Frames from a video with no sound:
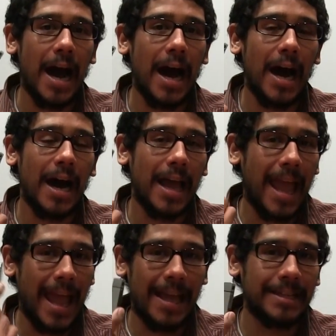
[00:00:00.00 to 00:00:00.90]
uh,
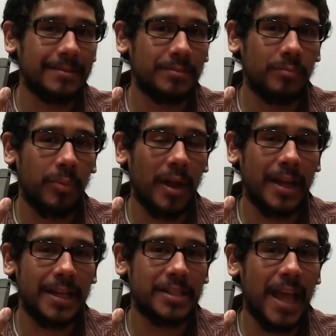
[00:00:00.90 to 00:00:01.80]
and
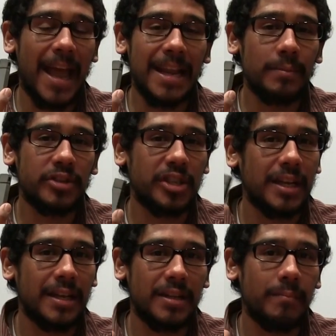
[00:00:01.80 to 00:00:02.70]
plug it into any
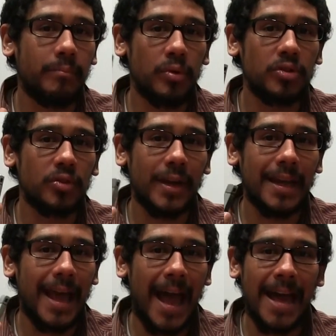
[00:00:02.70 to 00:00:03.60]
machine and then boot to
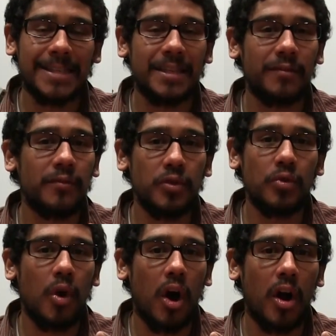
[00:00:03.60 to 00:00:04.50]
it as if
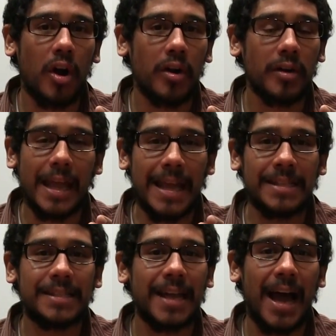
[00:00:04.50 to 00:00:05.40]
you are
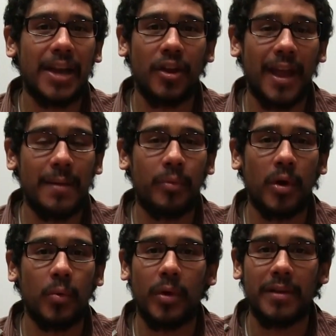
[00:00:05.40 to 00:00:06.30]
inside your eight
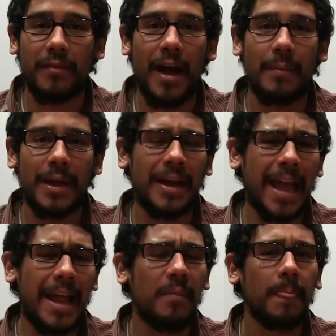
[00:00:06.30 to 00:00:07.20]
point one environment.
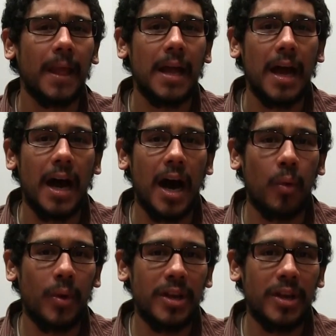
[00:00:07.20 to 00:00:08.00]
Again, uh,